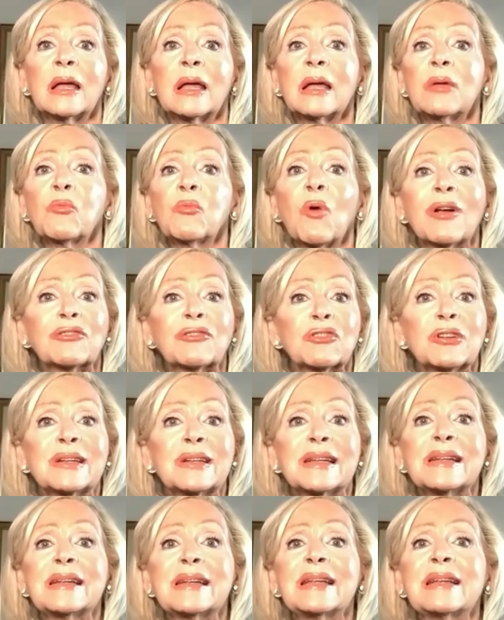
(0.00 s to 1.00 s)
in
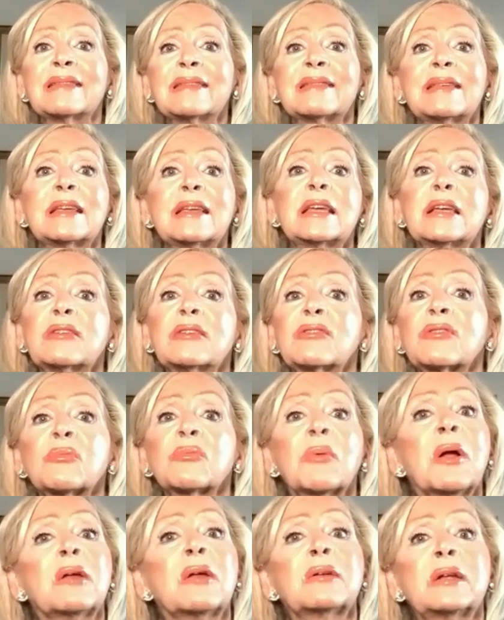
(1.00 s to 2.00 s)
Washington, D.C.,
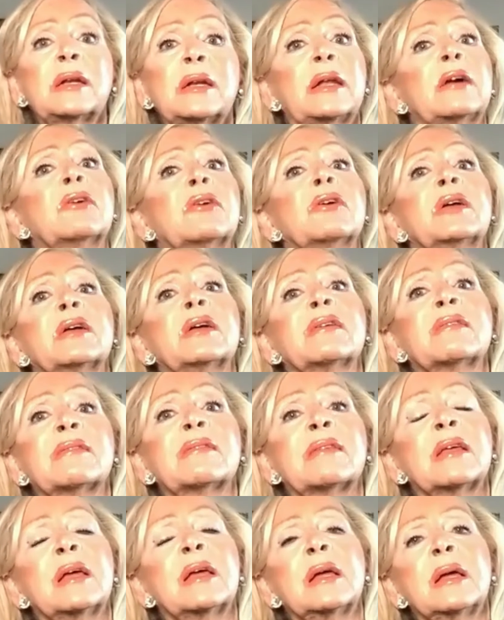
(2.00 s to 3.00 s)
surrounding
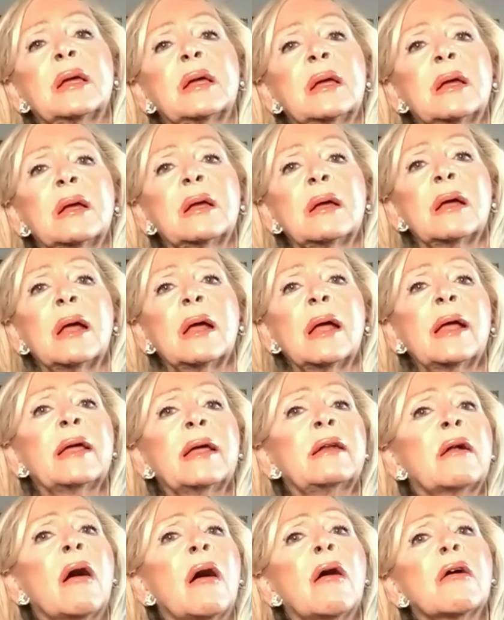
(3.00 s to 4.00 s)
areas,
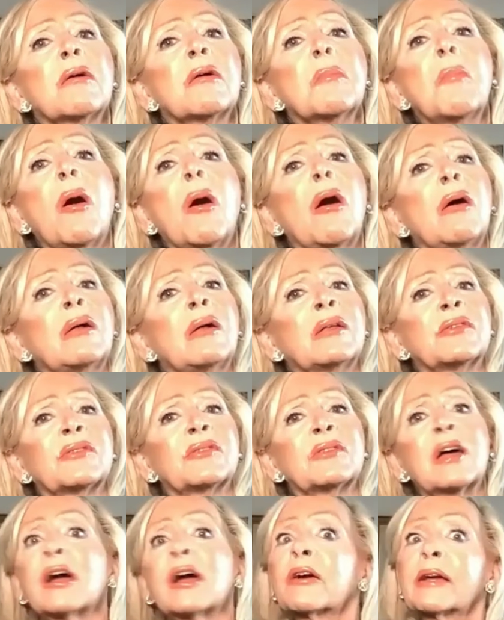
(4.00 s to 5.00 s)
and our
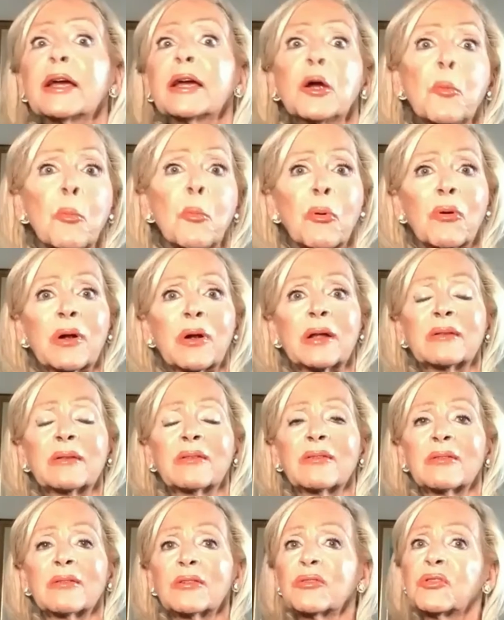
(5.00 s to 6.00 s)
malls, our
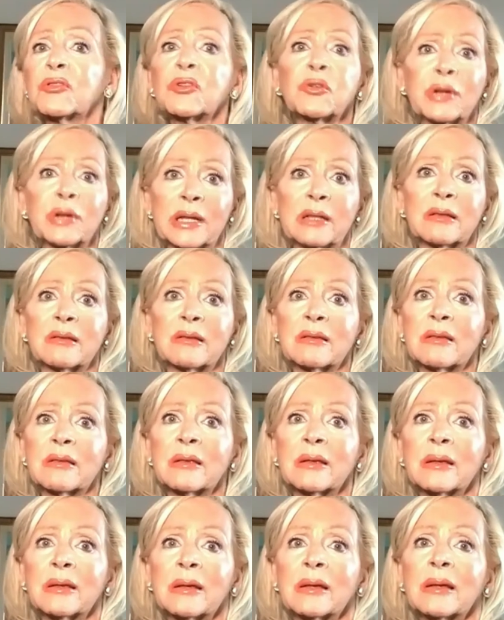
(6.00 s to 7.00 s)
airports, our streets.
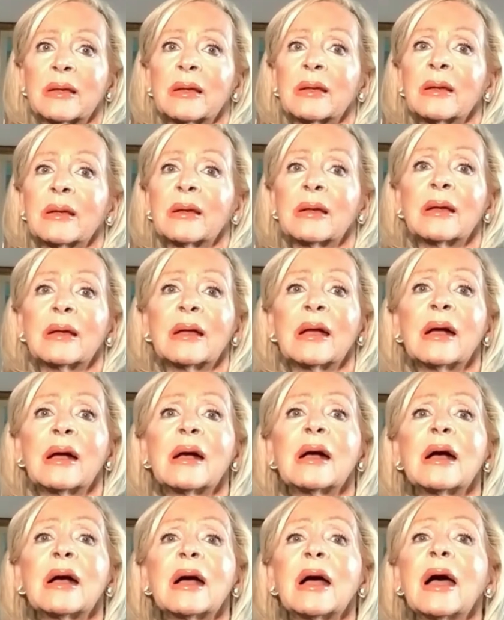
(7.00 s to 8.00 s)

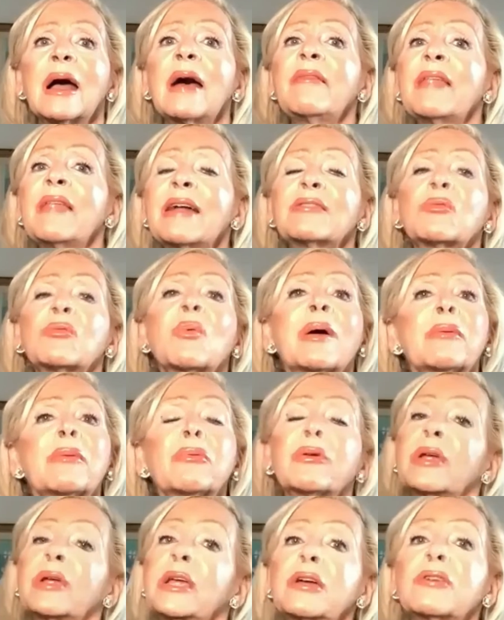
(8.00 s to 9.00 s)
And that's why
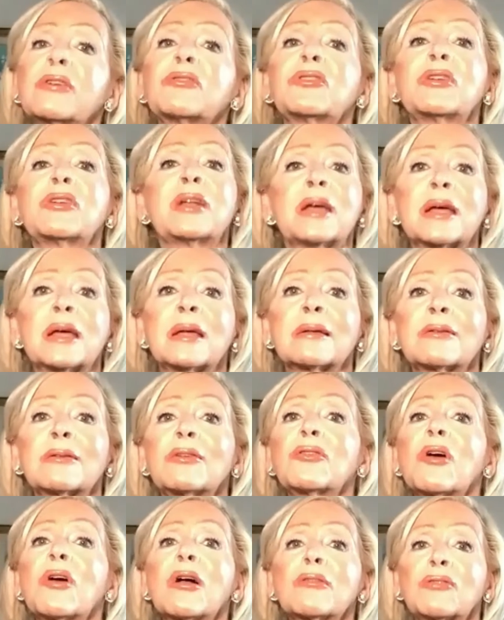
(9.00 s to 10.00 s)
we're here today,
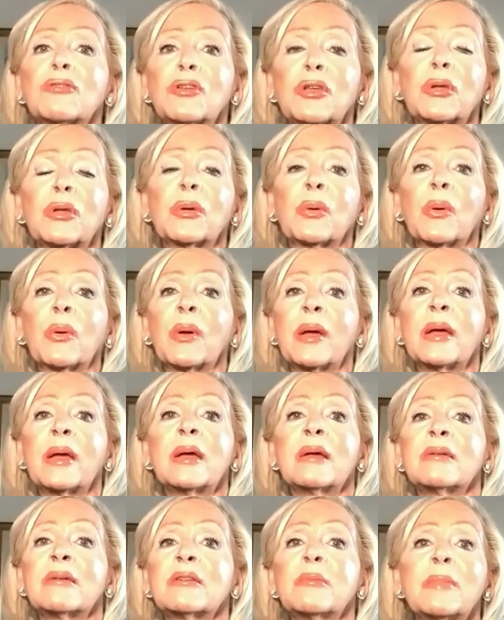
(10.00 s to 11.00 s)
to talk to you,
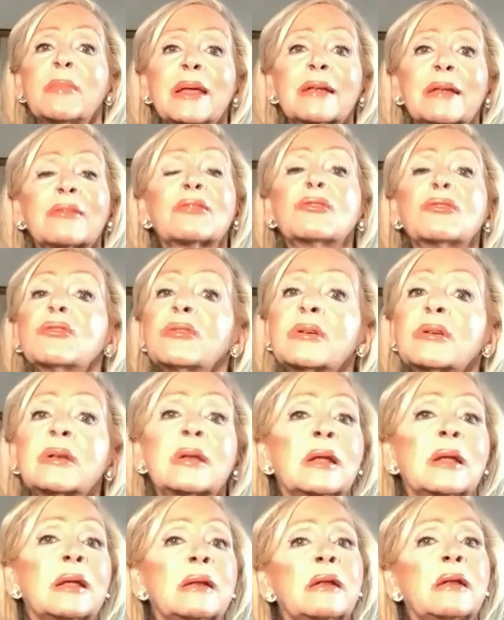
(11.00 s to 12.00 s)
to make
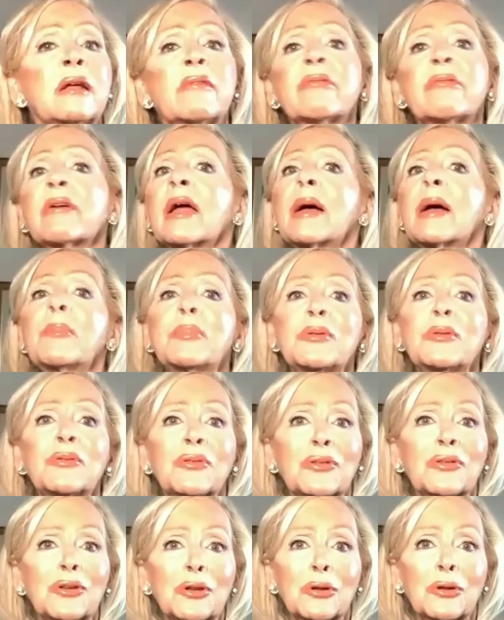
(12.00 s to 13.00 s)
certain it never
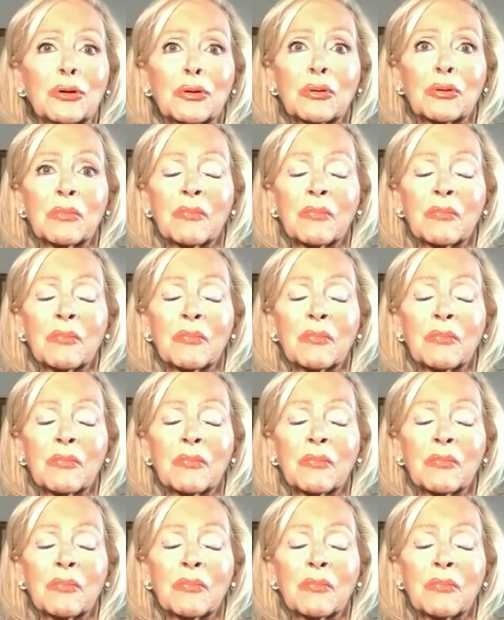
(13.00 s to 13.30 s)
happens to you.